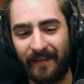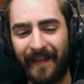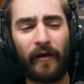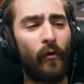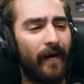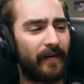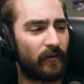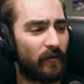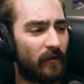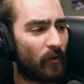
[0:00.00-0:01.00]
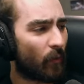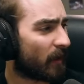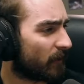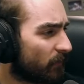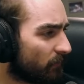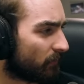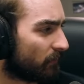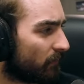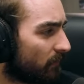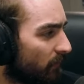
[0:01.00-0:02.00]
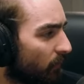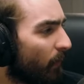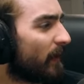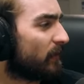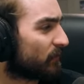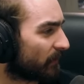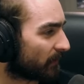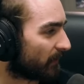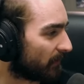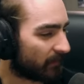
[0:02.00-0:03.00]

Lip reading: It's like, who are you? What are you? Why are you so good?